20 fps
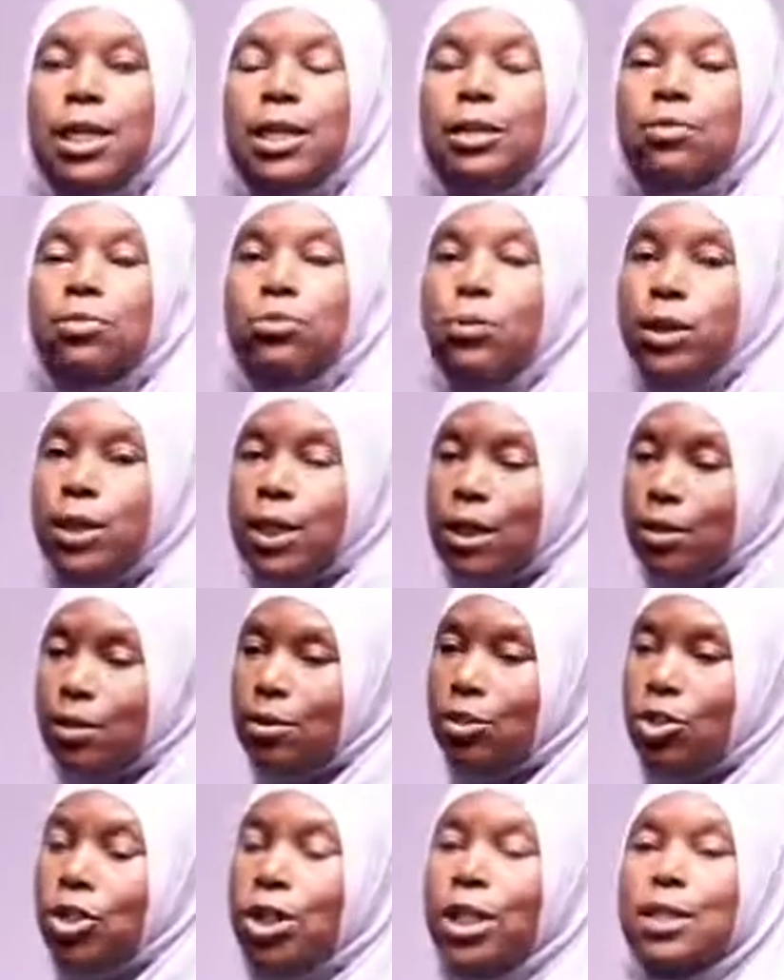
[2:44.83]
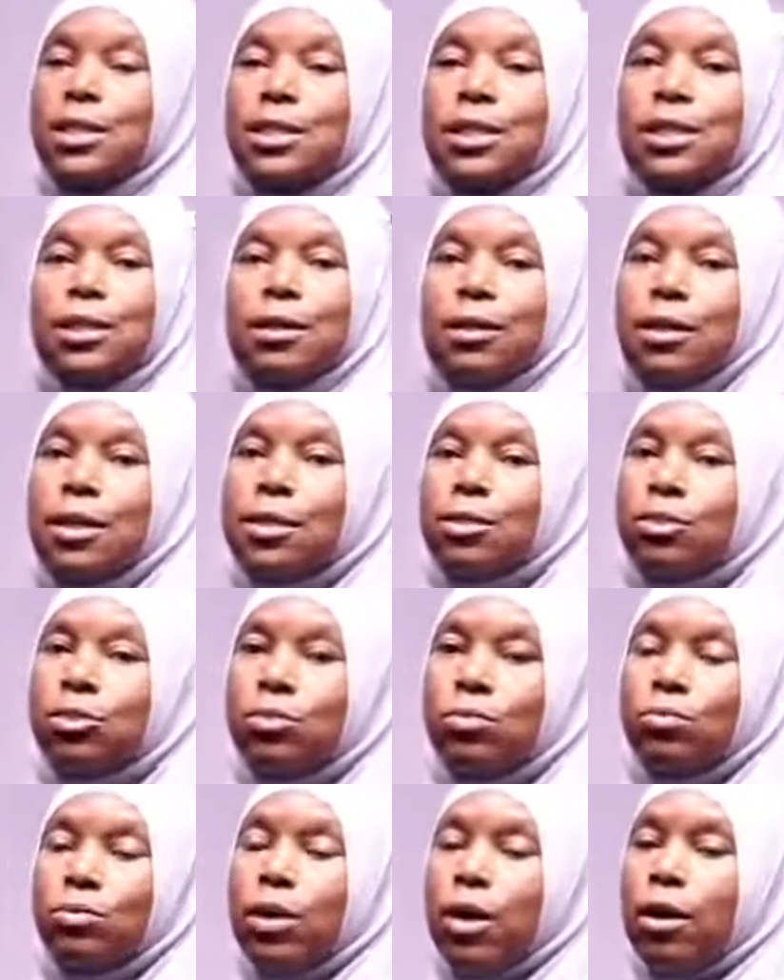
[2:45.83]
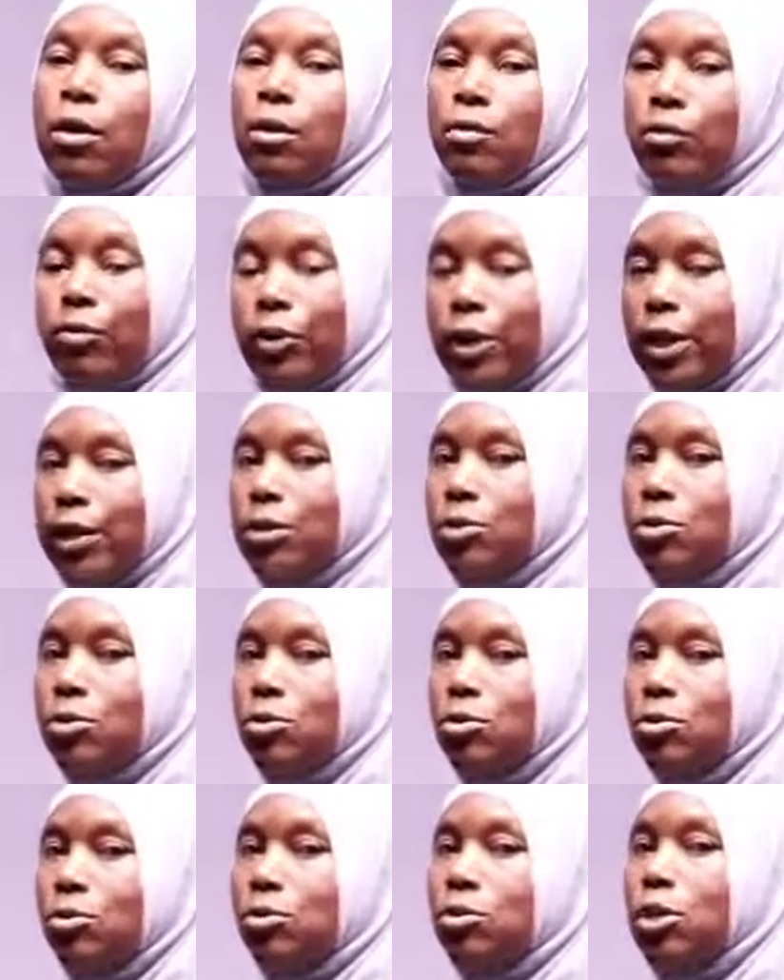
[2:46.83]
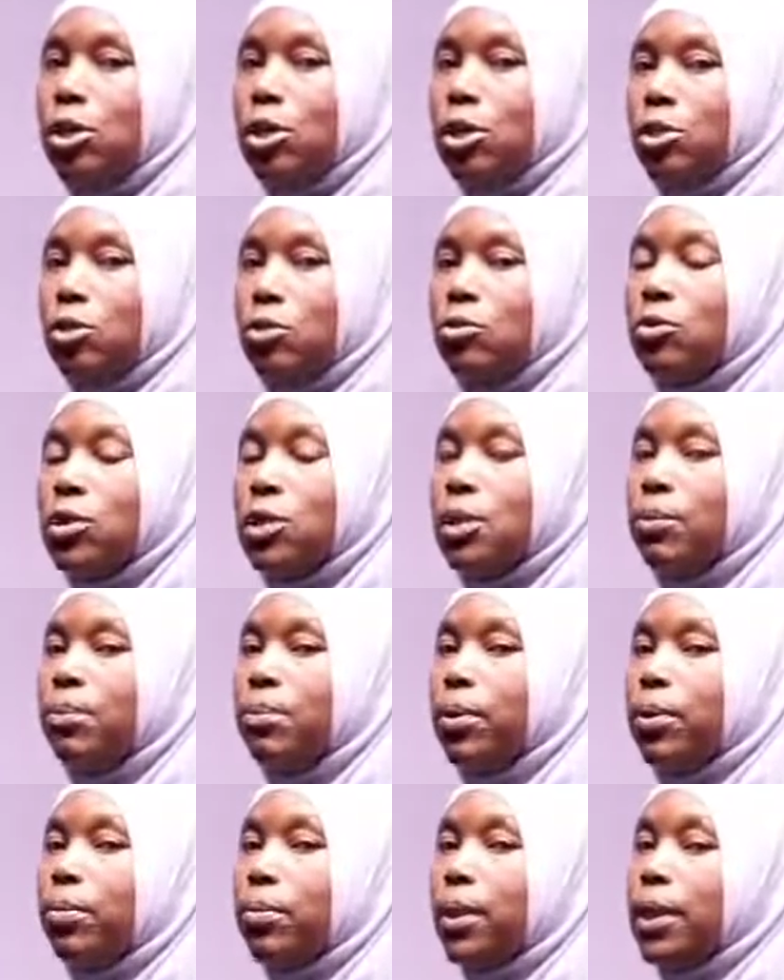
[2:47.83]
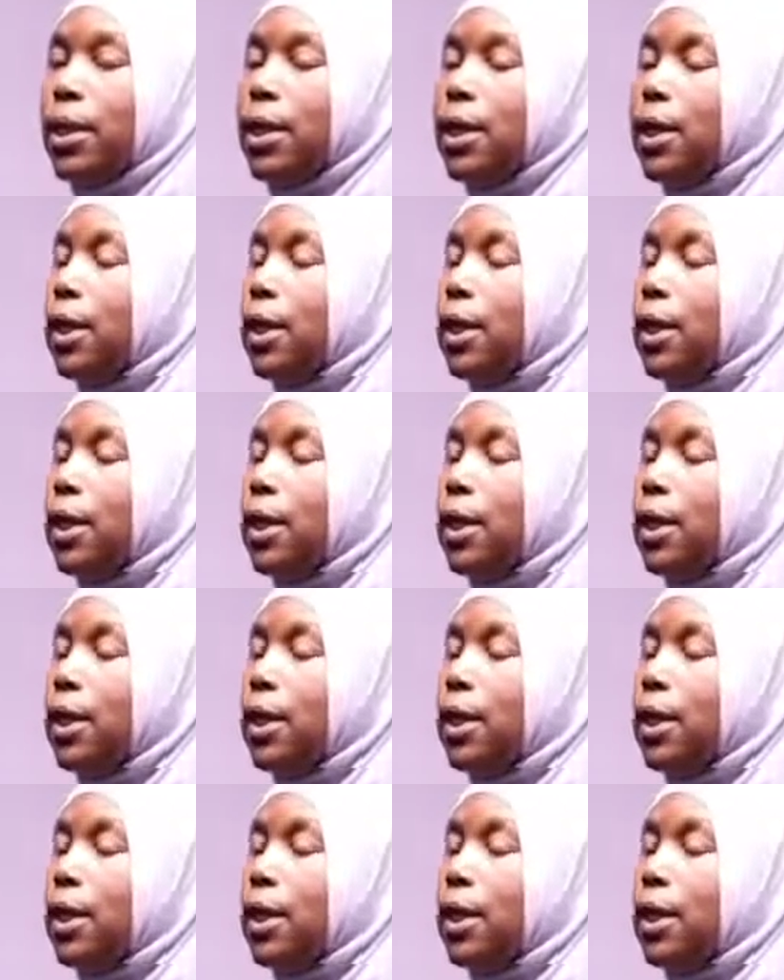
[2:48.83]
and we get the chairs in the classroom for us to use them properly